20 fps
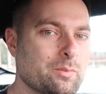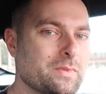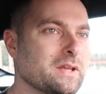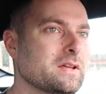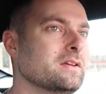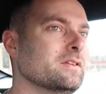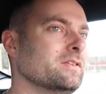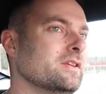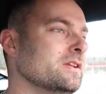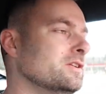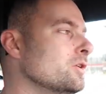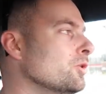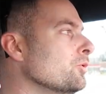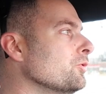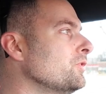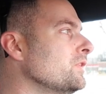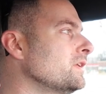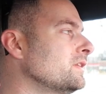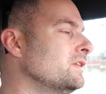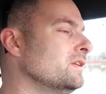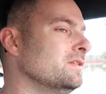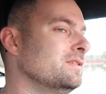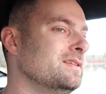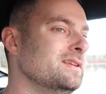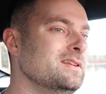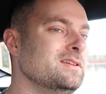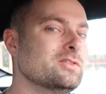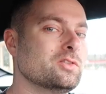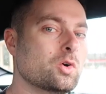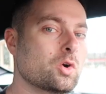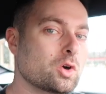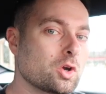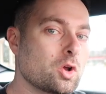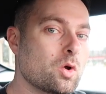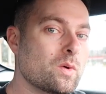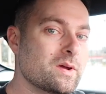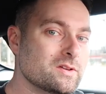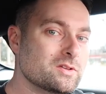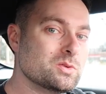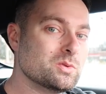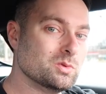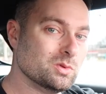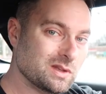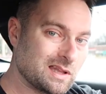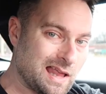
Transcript: because I don't think that these are going to